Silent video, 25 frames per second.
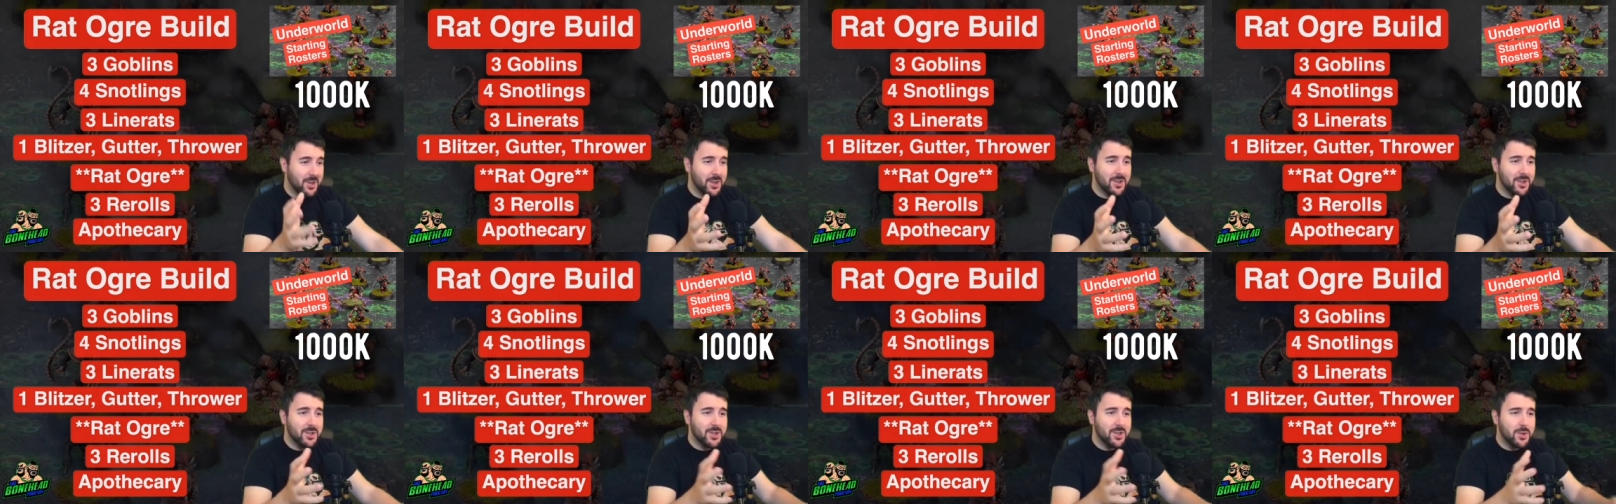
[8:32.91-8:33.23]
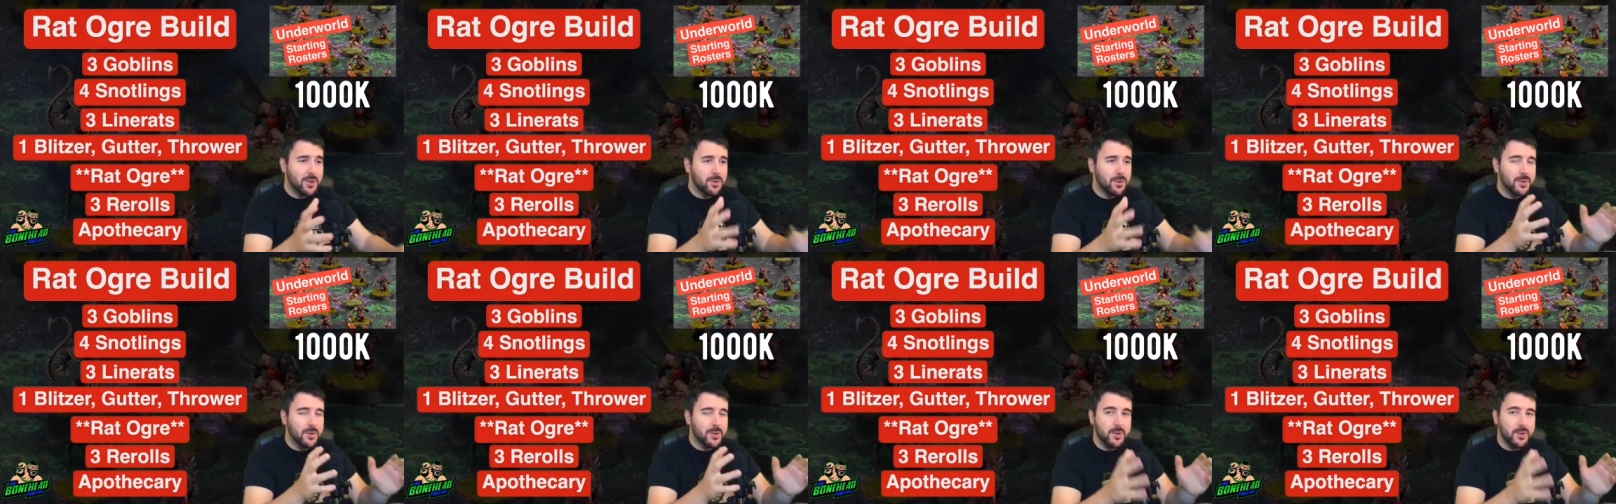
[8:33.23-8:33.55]
can
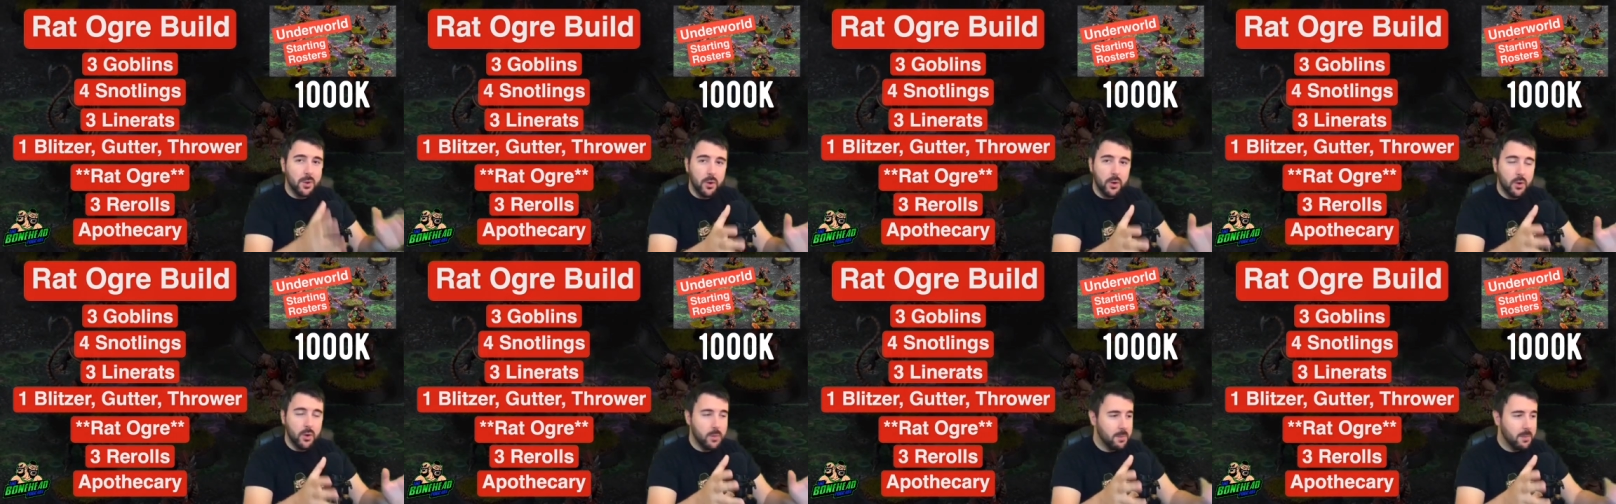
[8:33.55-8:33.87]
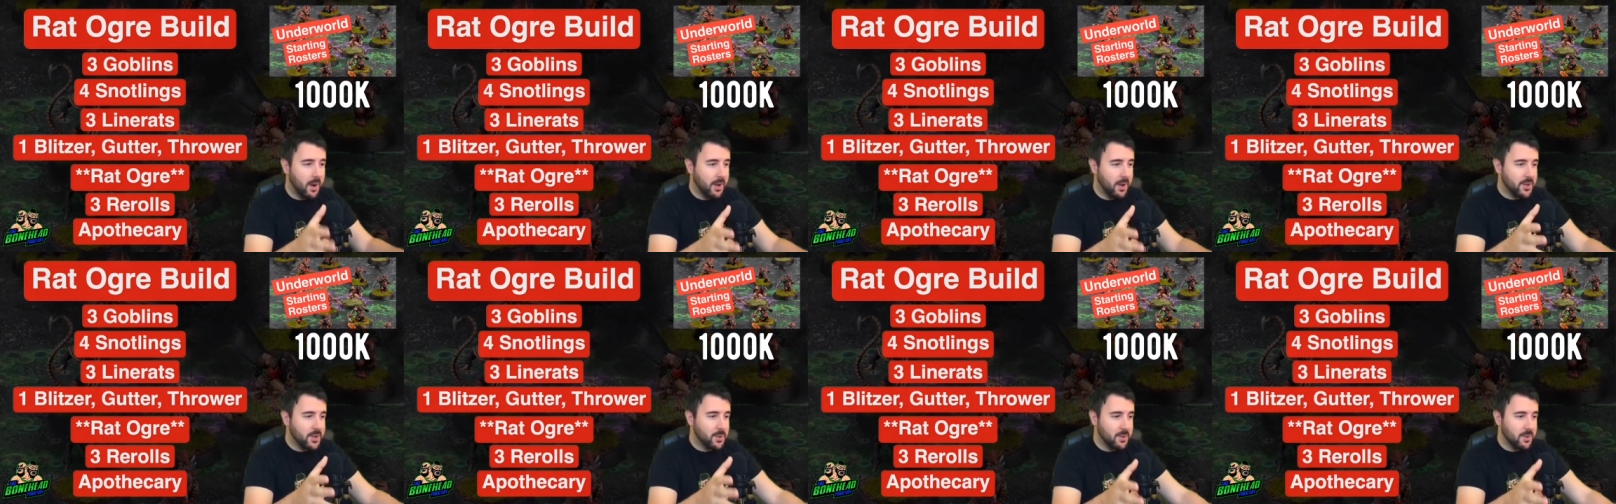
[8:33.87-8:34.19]
do so
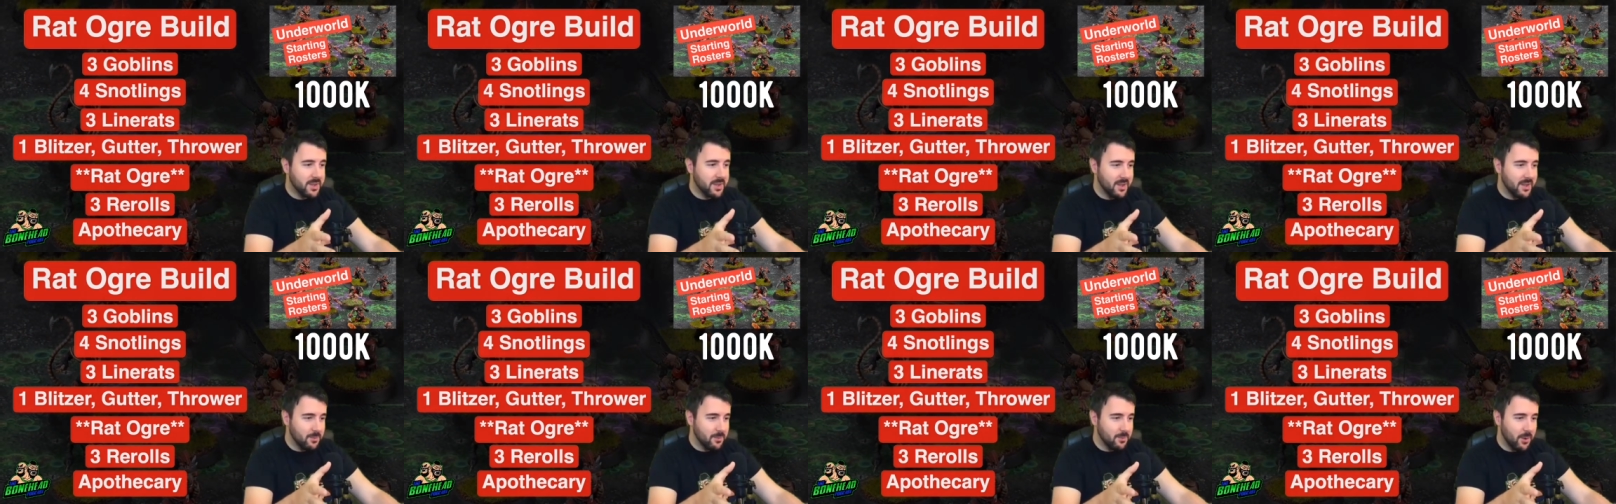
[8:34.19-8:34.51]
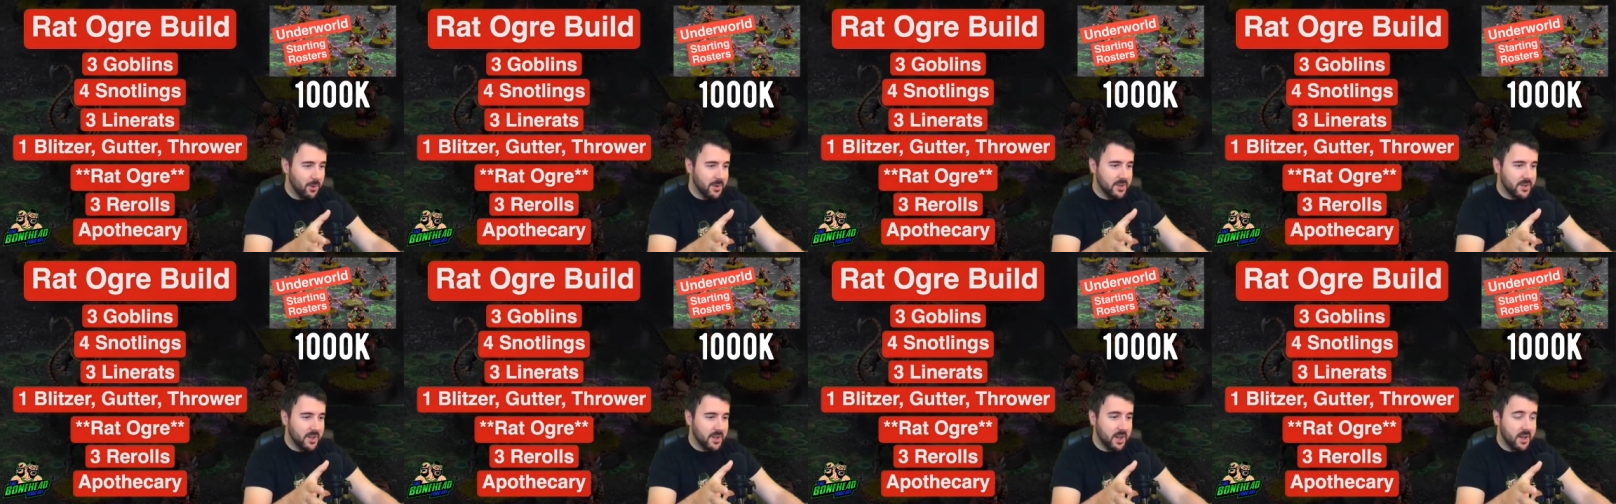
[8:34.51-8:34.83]
much with this
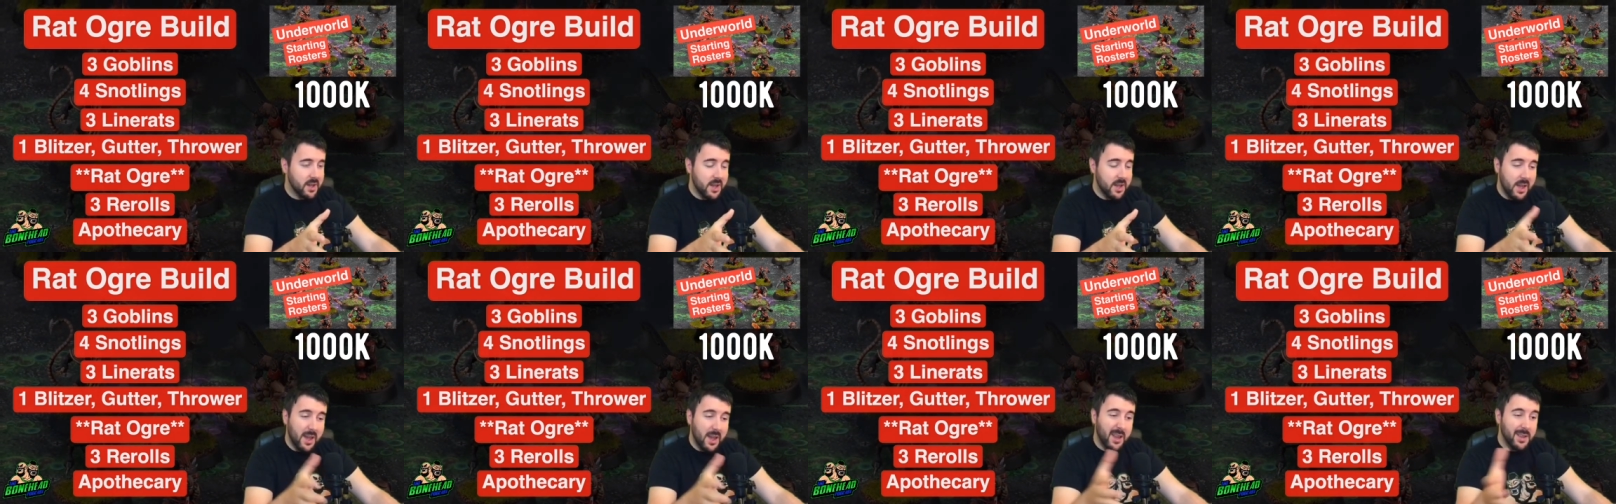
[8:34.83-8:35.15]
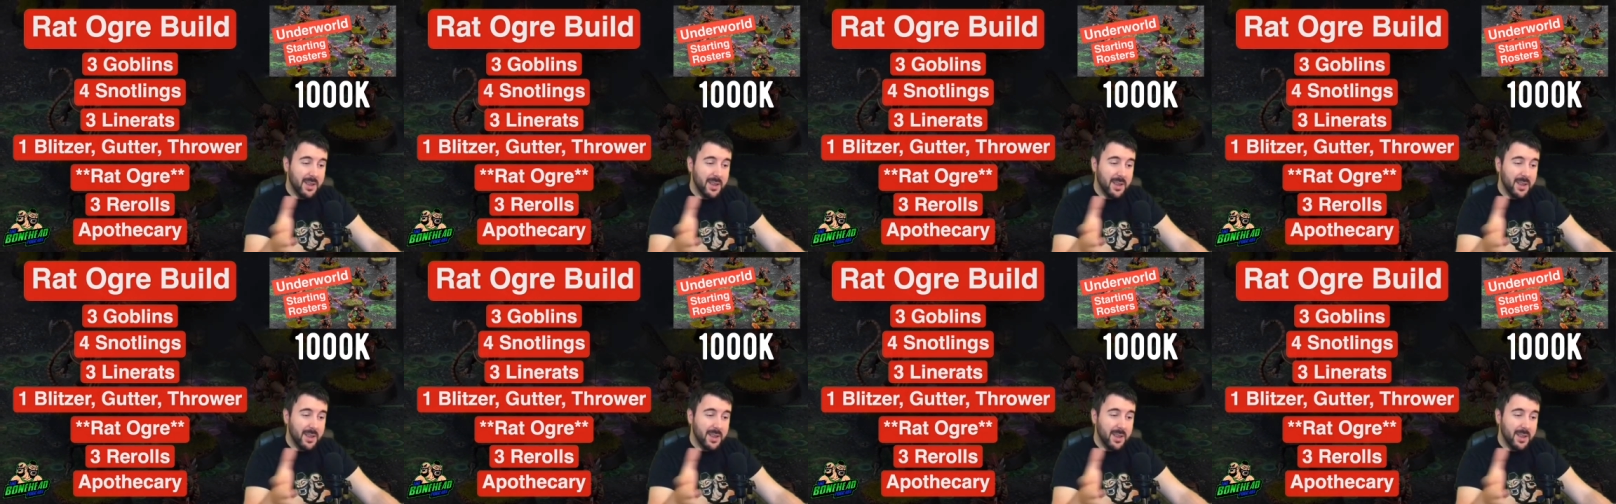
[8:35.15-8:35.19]
roster